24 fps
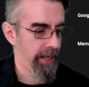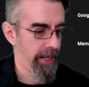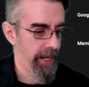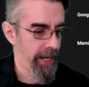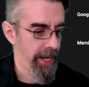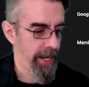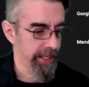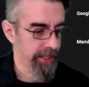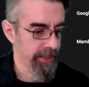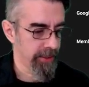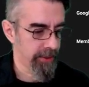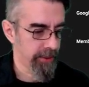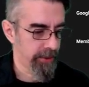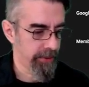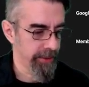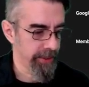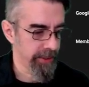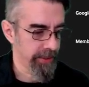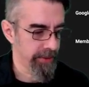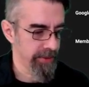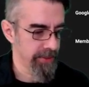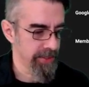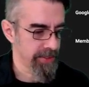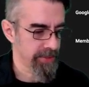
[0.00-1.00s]
I could
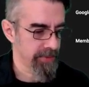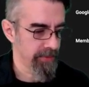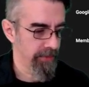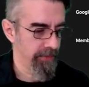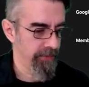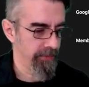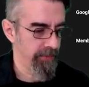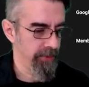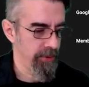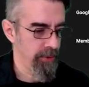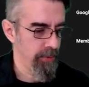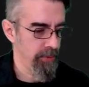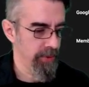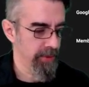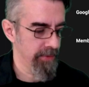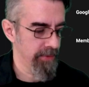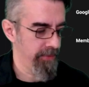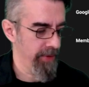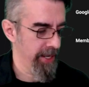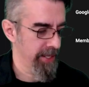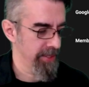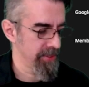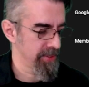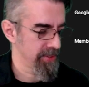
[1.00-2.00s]
click this view
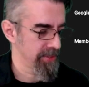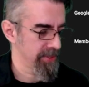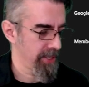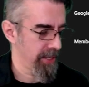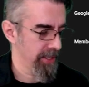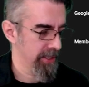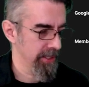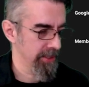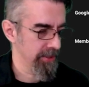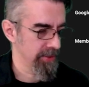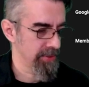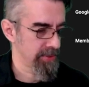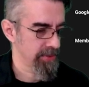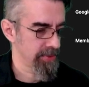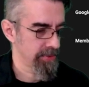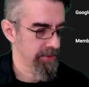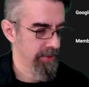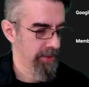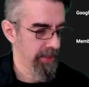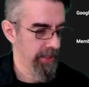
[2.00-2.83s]
advanced settings.